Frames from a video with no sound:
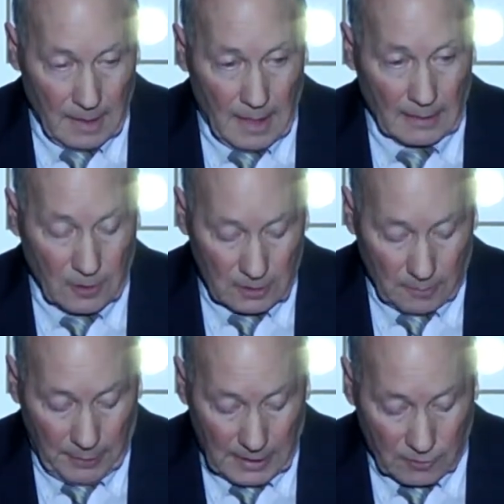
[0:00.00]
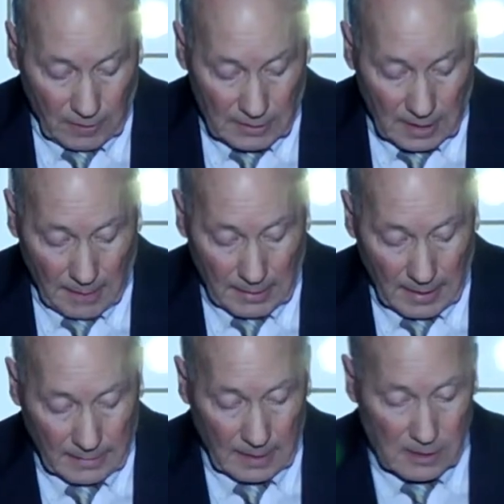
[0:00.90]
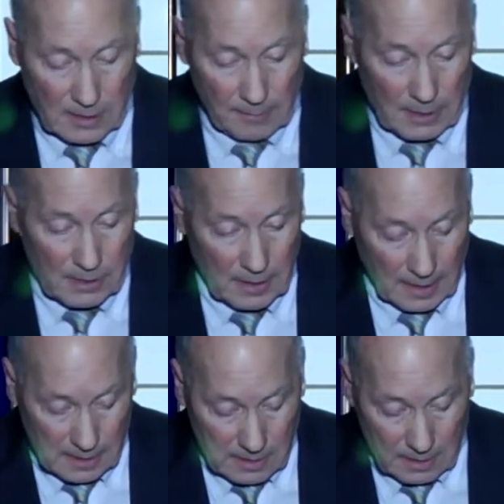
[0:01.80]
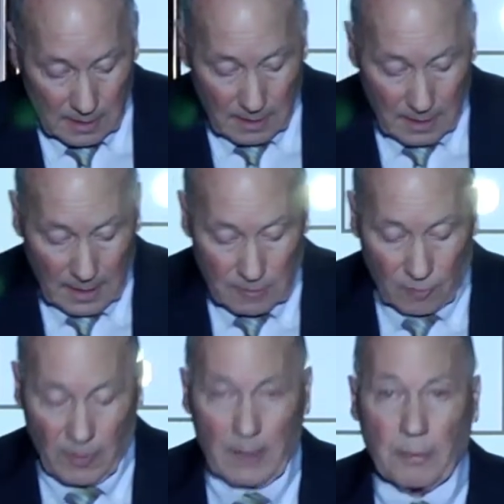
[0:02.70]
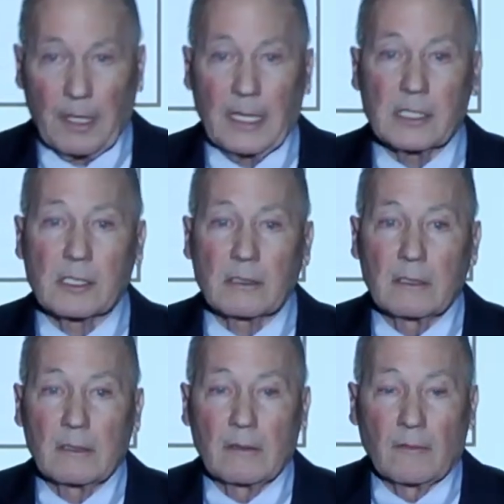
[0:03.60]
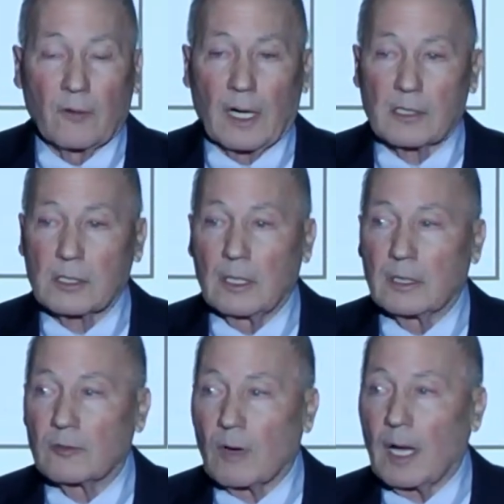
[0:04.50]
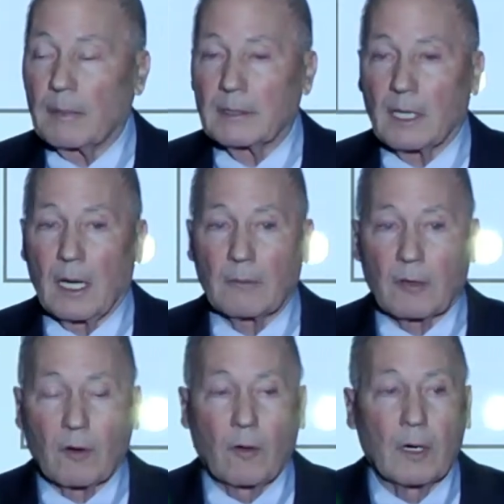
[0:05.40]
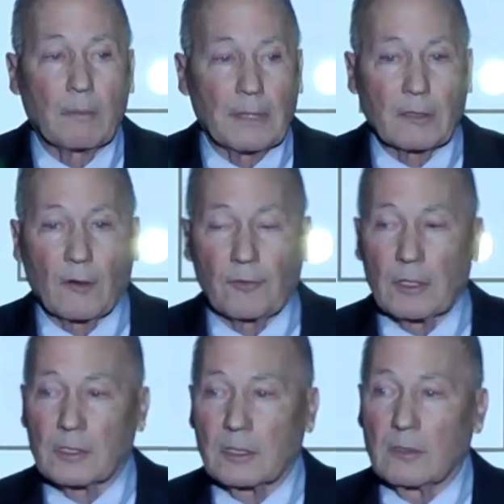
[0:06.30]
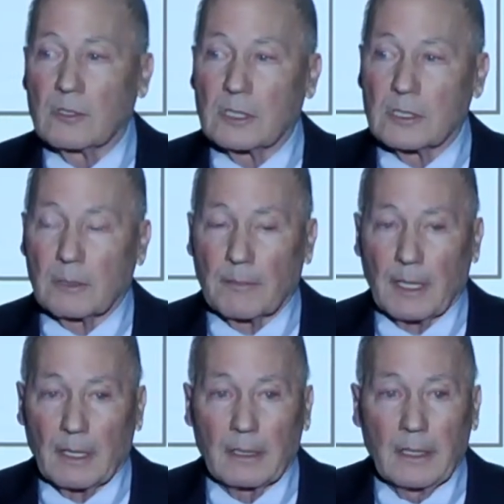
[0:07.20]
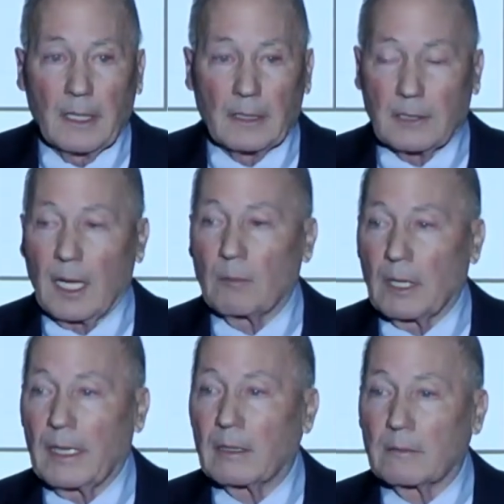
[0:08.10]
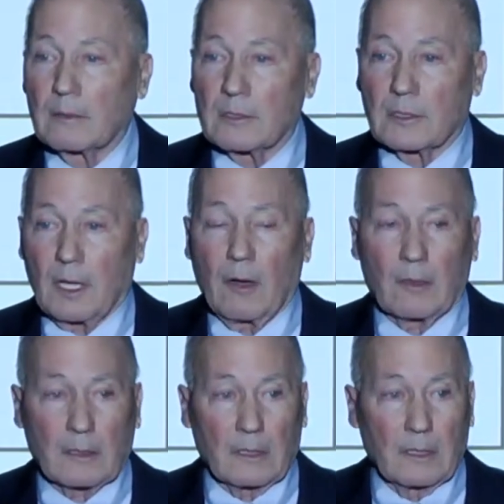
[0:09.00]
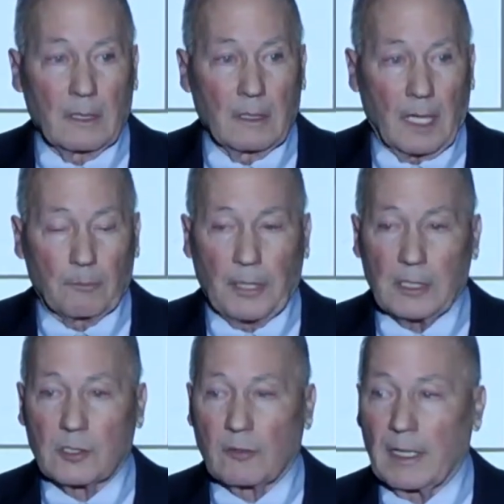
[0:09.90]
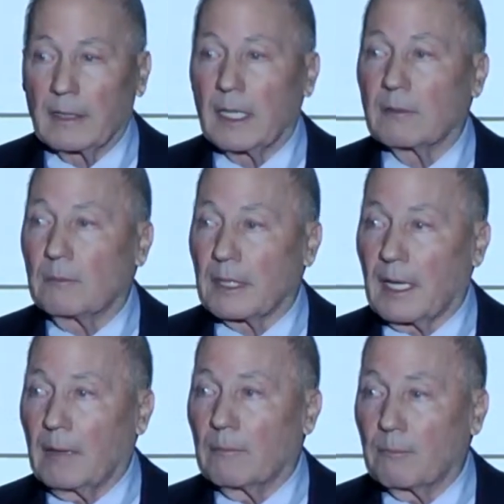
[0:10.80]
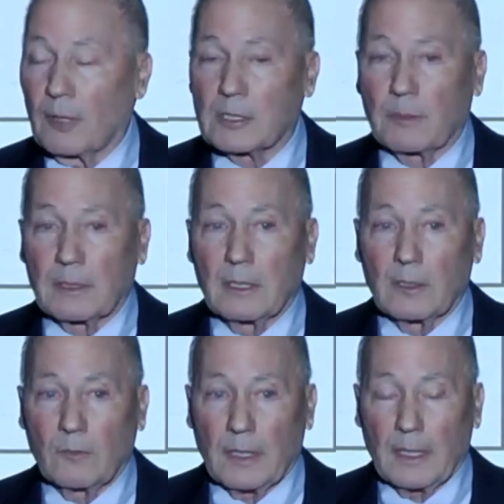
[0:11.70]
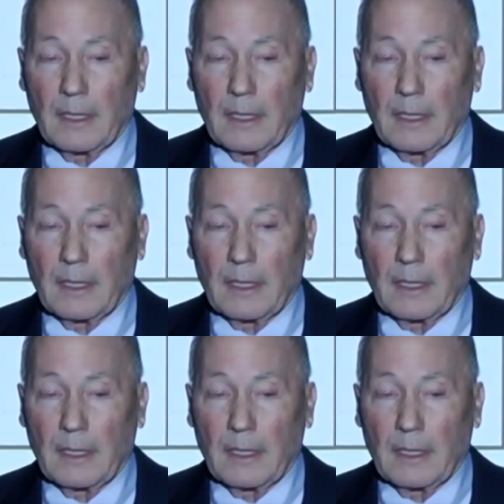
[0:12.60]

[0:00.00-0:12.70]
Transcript: I took the Peachtree job in 1976, and it was a great place for our sons, Rob and Tom, to grow up and go through the school system there. And Tom later taught at Peachtree and then became principal at Dunwoody.